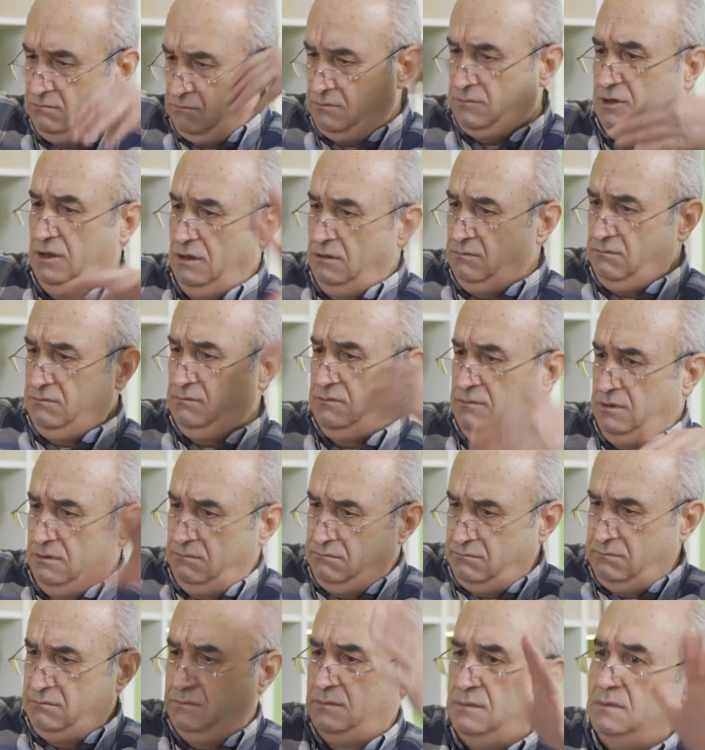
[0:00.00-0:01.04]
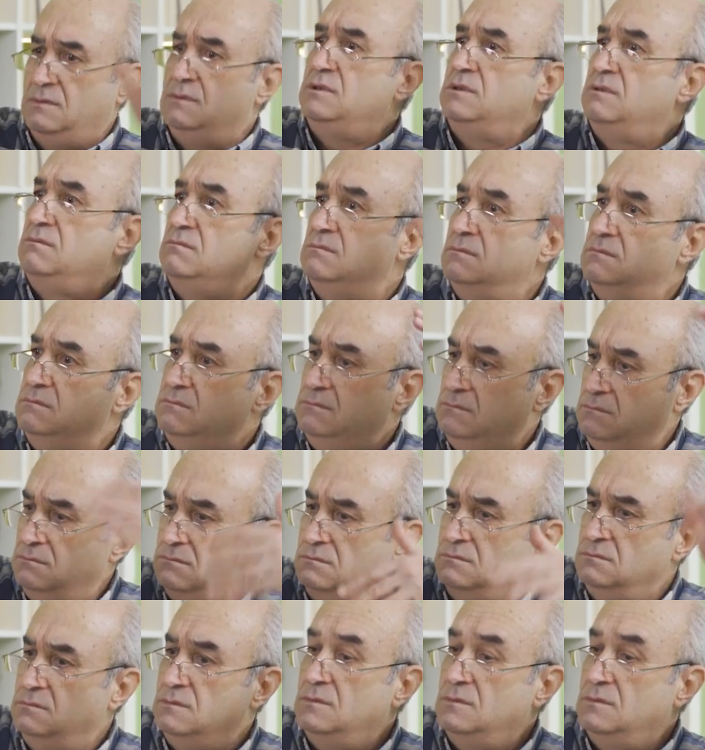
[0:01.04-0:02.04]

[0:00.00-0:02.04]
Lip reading: of aggression, take a step back and